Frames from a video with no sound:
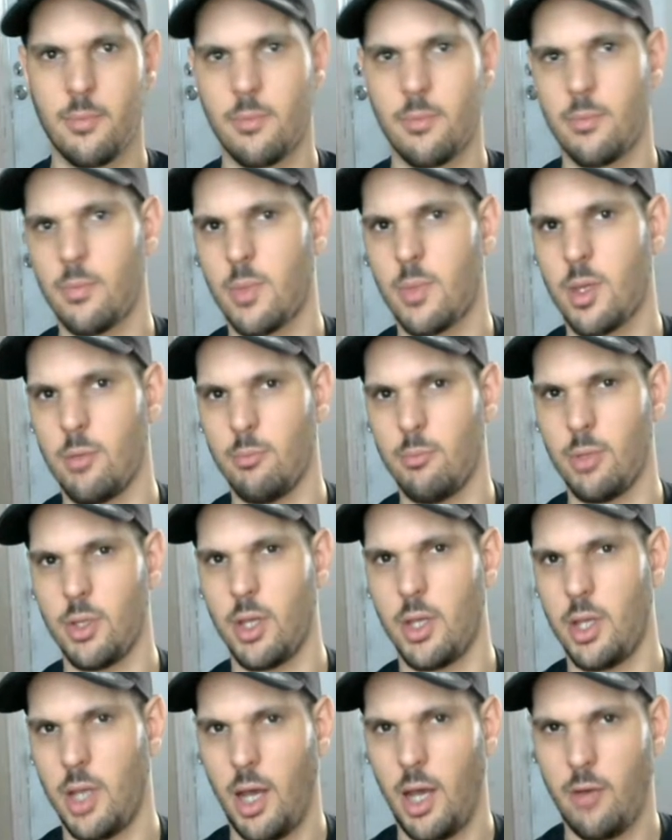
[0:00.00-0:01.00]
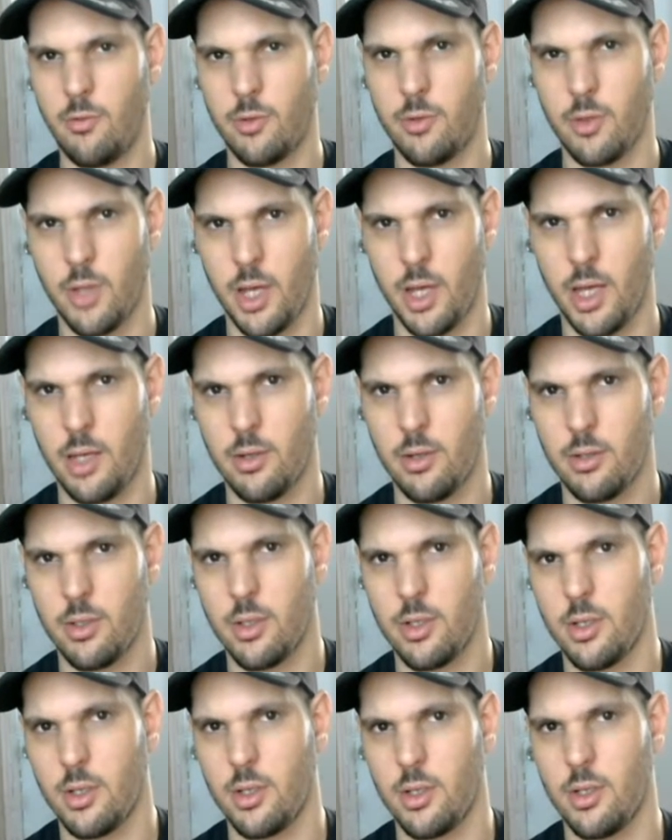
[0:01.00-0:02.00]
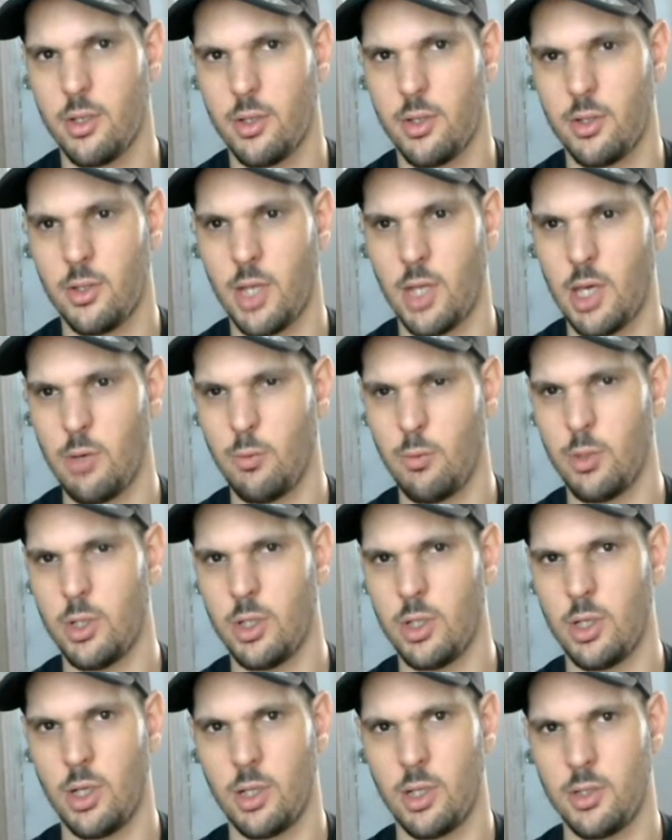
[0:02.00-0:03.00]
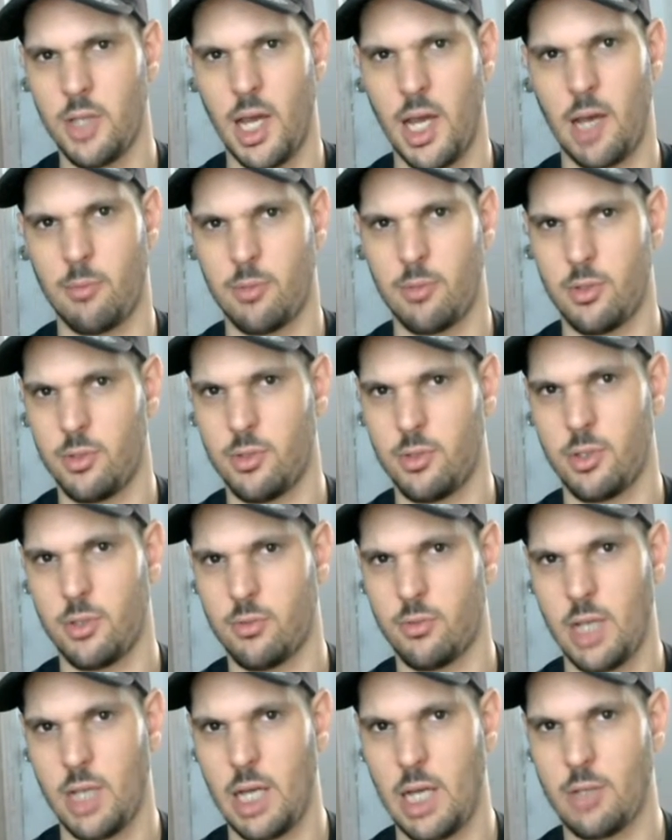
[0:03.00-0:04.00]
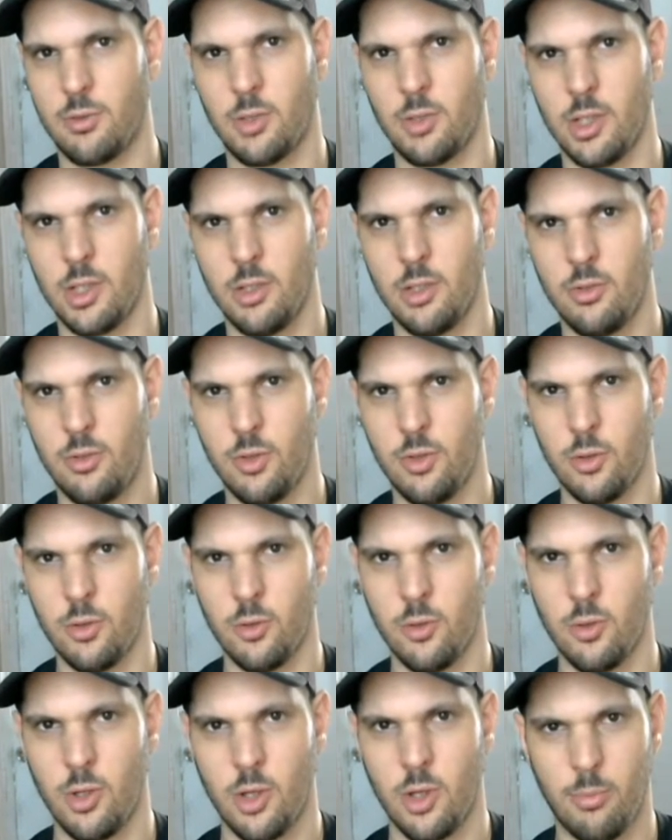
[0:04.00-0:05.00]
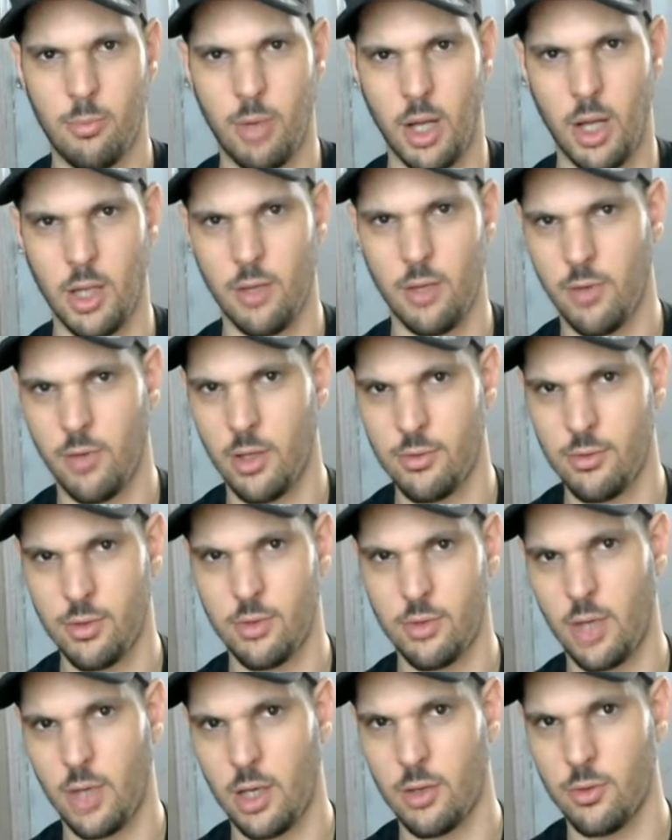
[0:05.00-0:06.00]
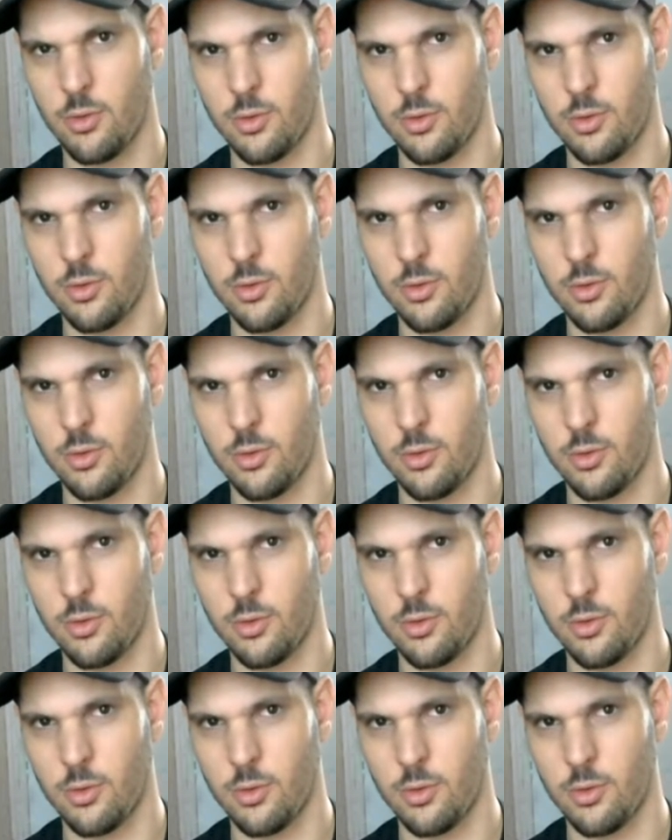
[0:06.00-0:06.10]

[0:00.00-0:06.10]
But then after that, they would adapt just naturally to a polyphasic cycle.